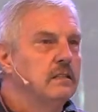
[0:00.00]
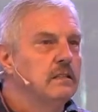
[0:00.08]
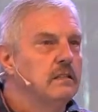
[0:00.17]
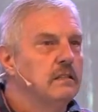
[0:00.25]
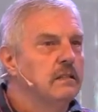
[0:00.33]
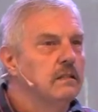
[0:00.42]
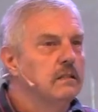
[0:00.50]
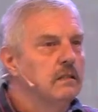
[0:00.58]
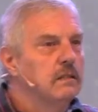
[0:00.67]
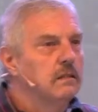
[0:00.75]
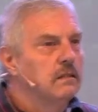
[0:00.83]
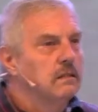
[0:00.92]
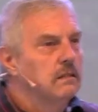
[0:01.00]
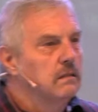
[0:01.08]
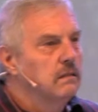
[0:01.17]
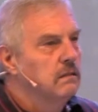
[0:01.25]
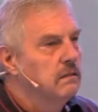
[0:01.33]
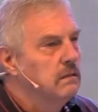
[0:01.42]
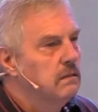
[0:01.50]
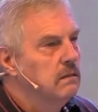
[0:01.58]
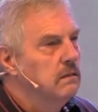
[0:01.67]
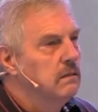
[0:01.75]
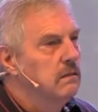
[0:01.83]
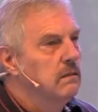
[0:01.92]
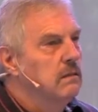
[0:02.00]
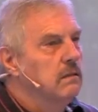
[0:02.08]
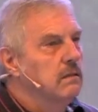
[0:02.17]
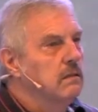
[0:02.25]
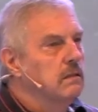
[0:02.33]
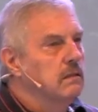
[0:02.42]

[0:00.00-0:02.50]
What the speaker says: Nothing is said.